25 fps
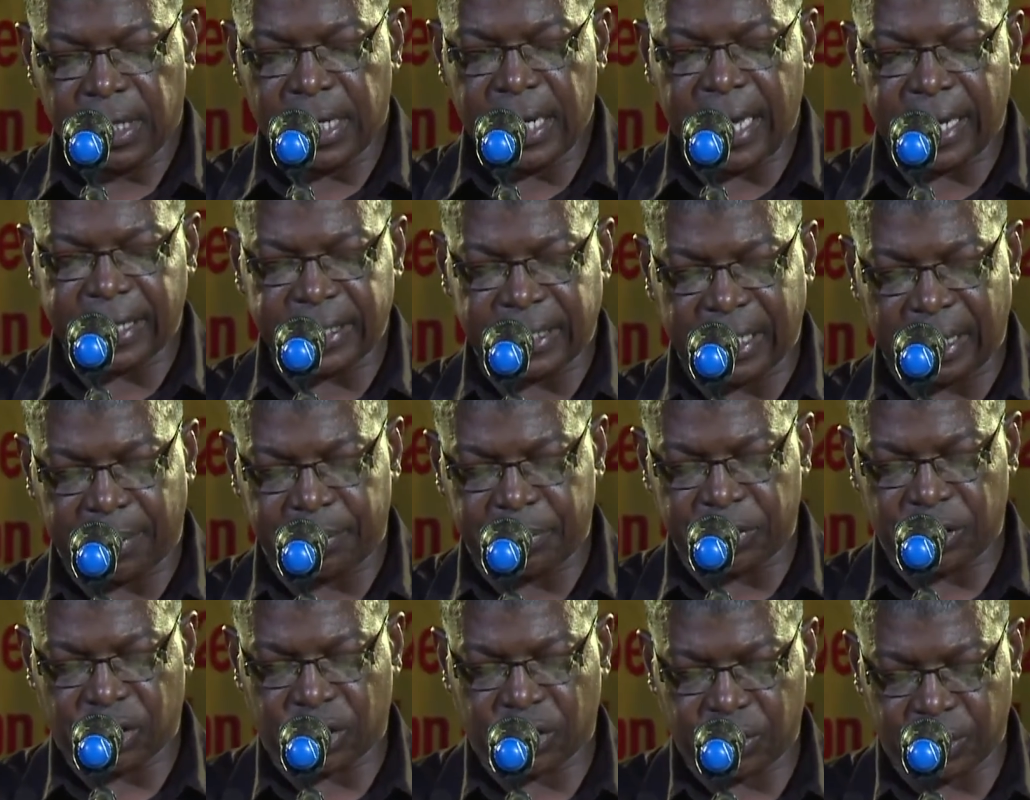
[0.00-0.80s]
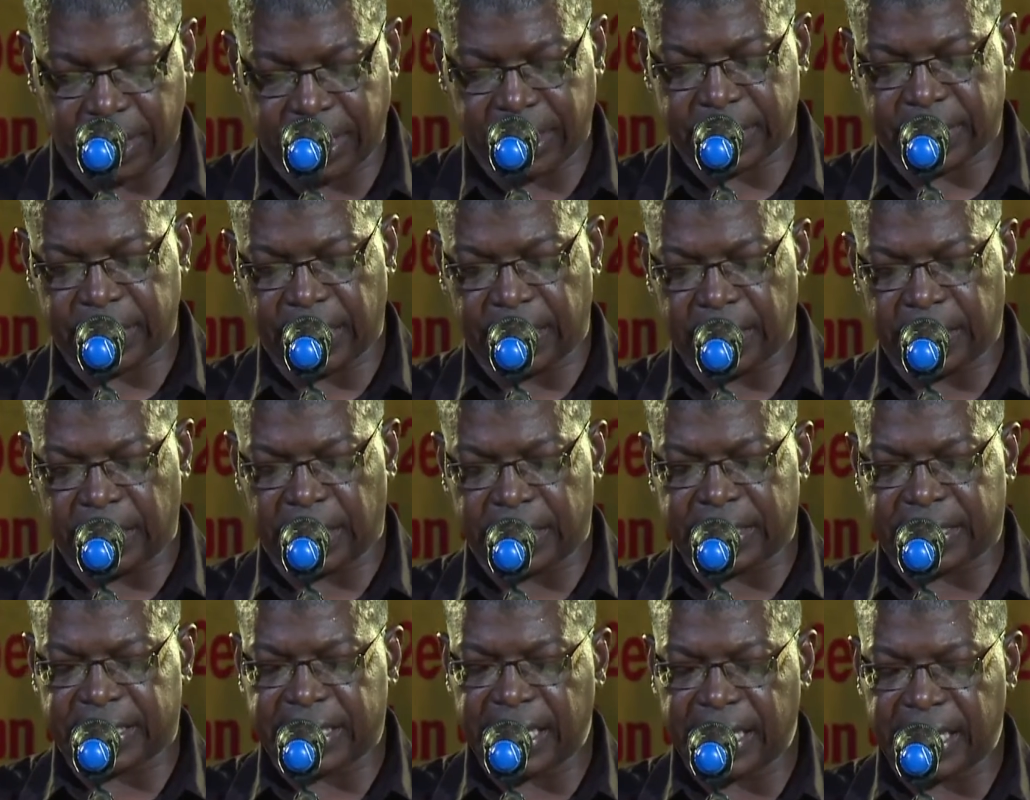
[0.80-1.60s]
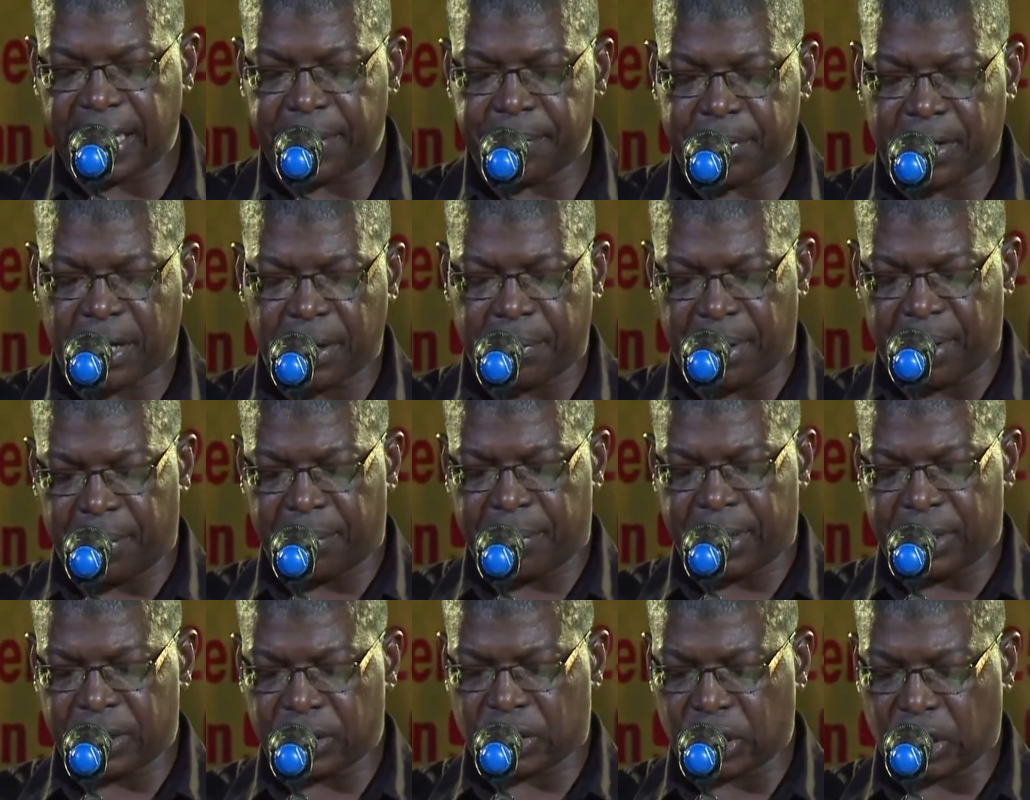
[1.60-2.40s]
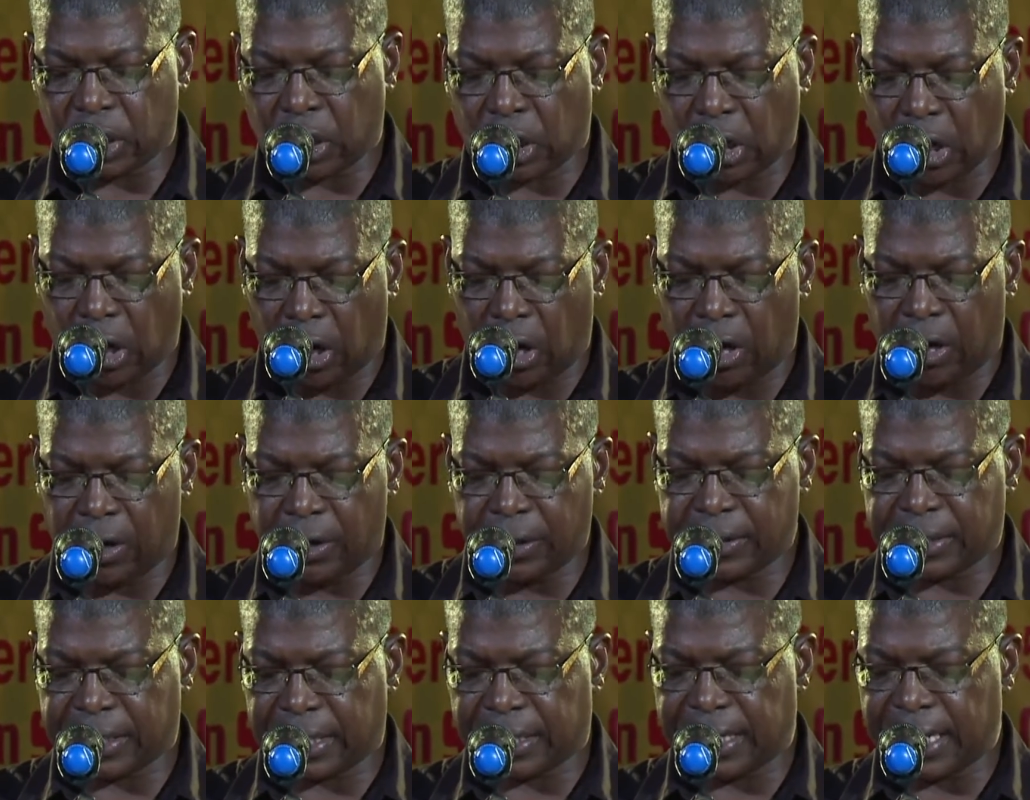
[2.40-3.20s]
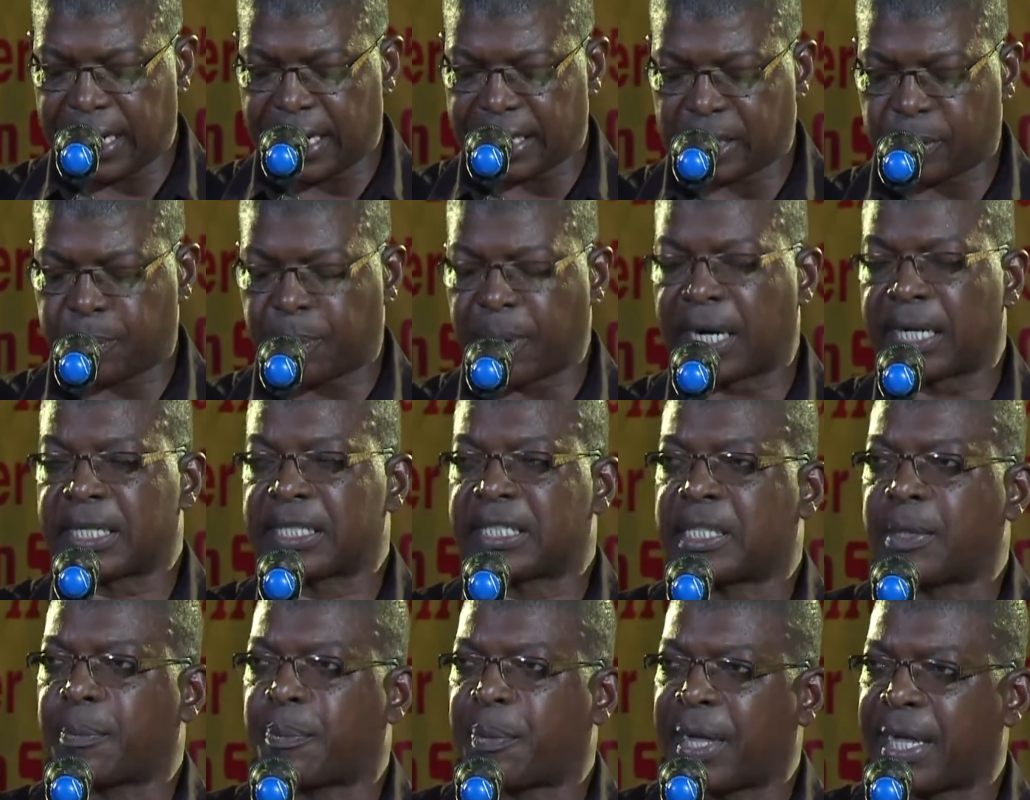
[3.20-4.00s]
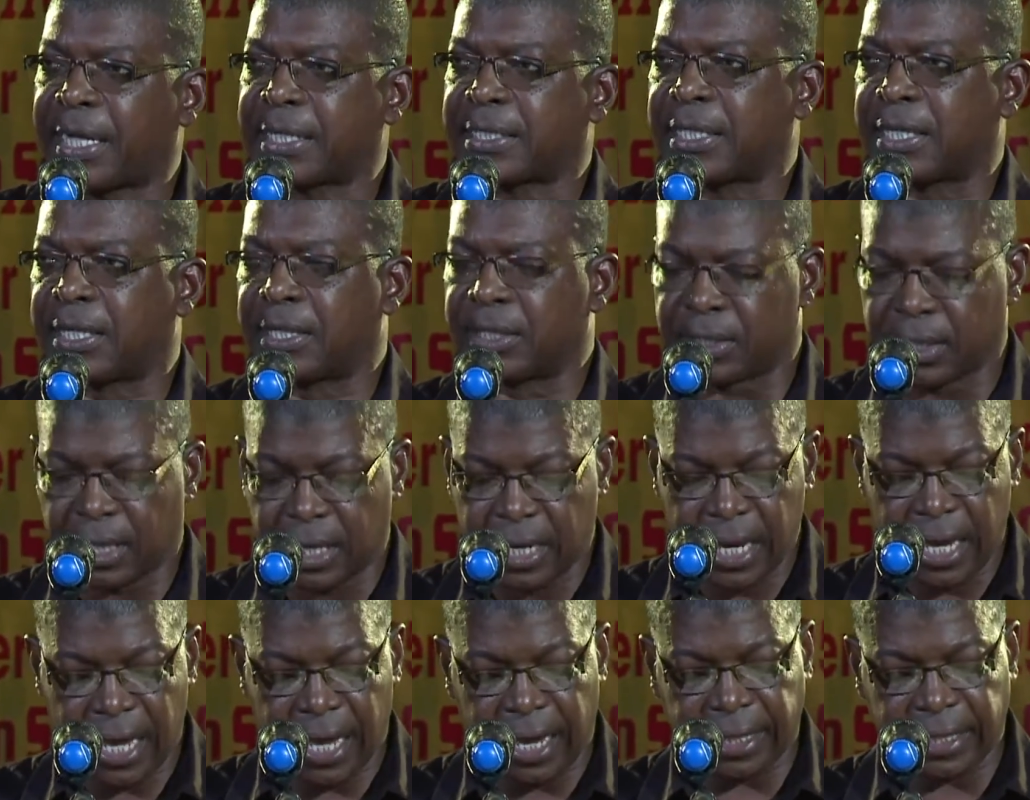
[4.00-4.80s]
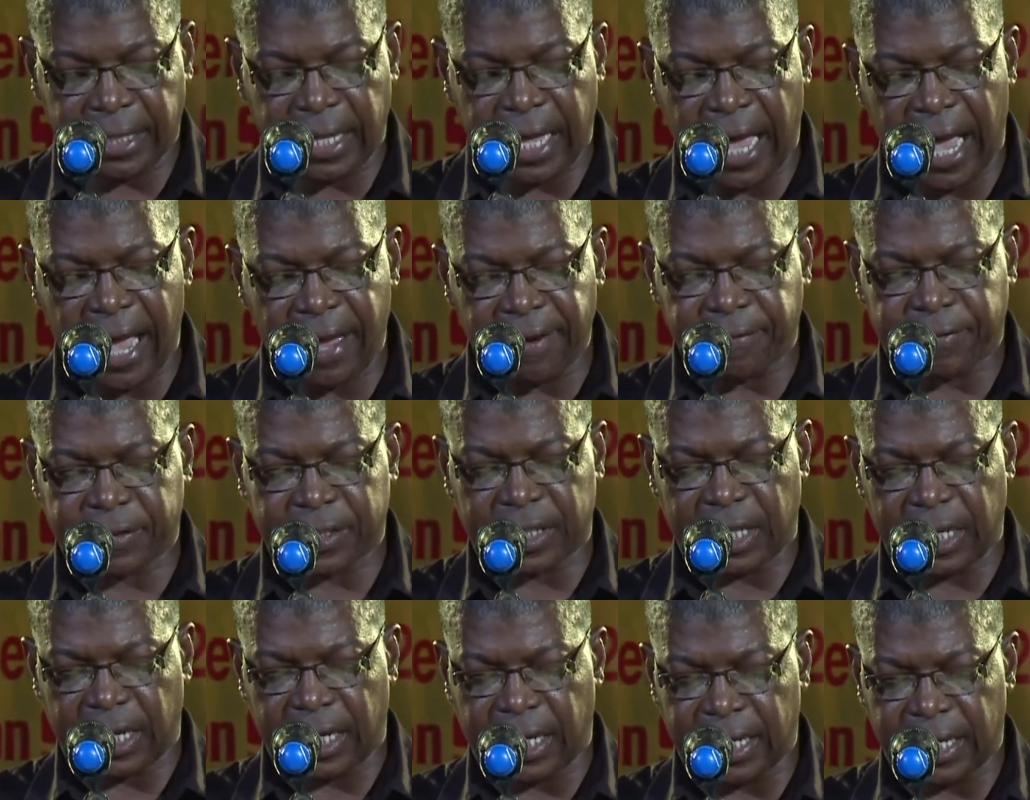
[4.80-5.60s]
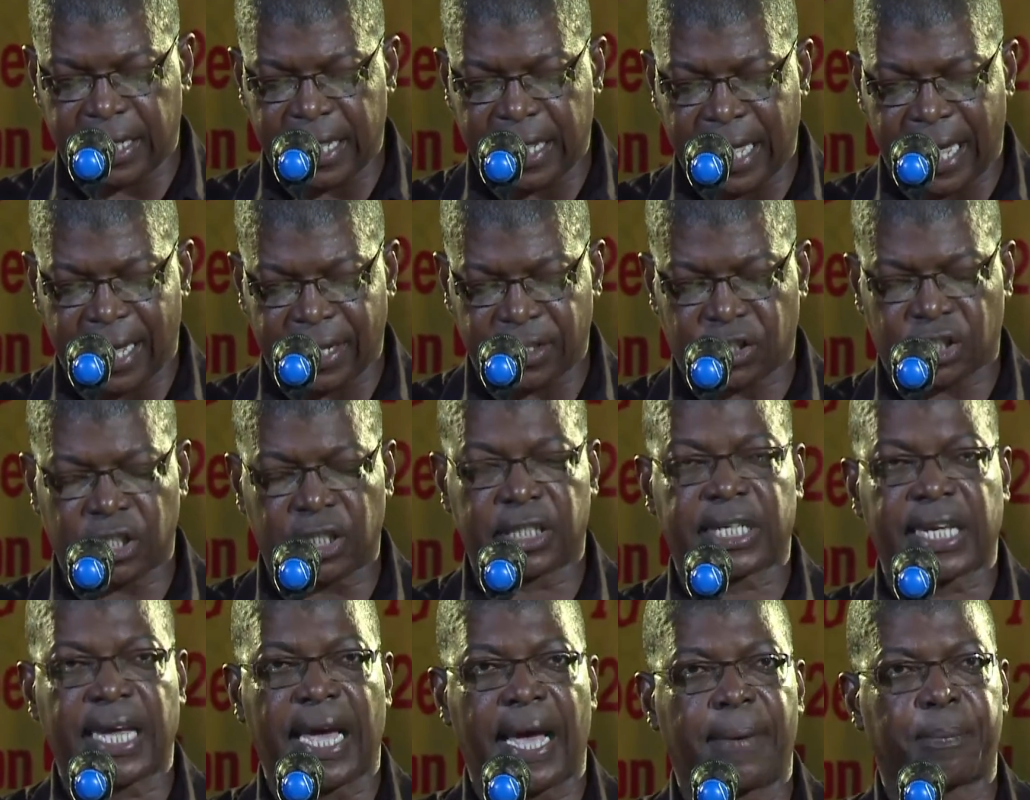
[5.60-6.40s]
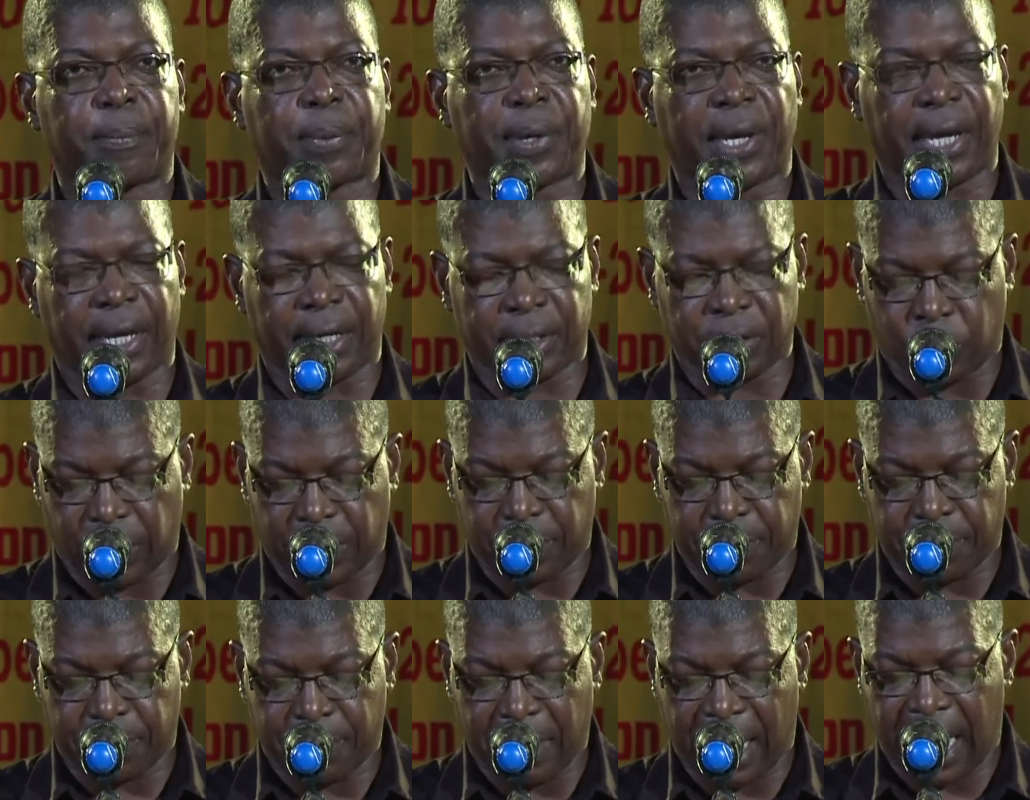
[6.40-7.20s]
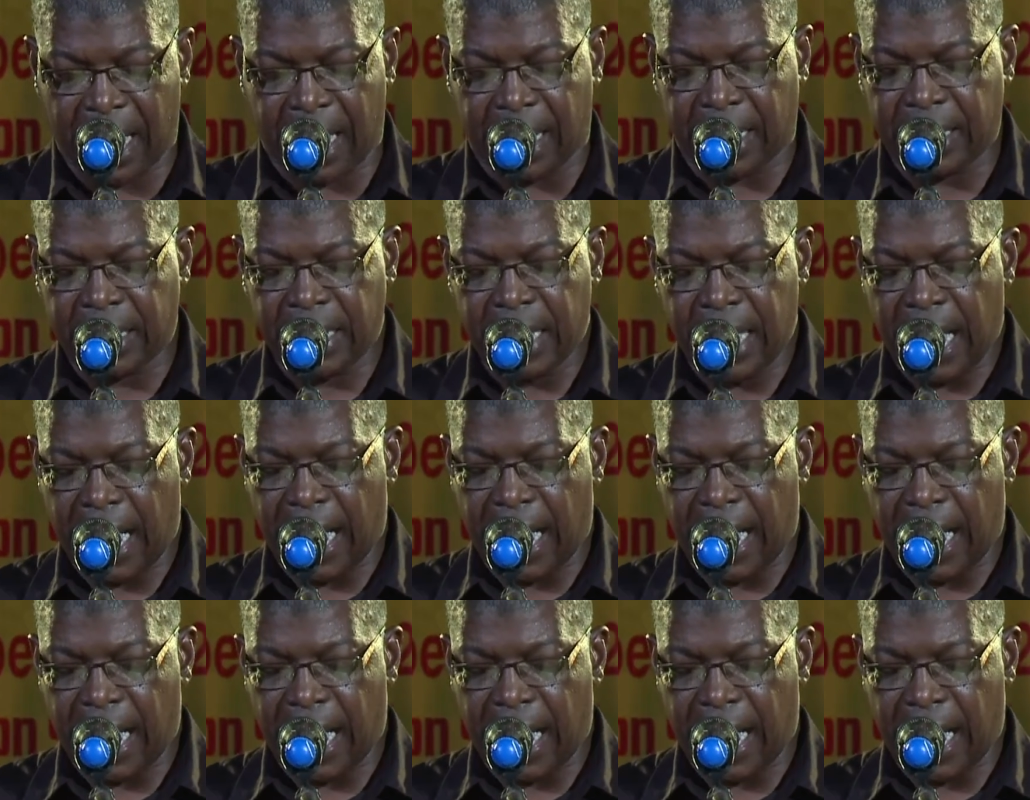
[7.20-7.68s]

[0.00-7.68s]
He has demonstrated a deep commitment to the cause, and he has participated in every election campaign going back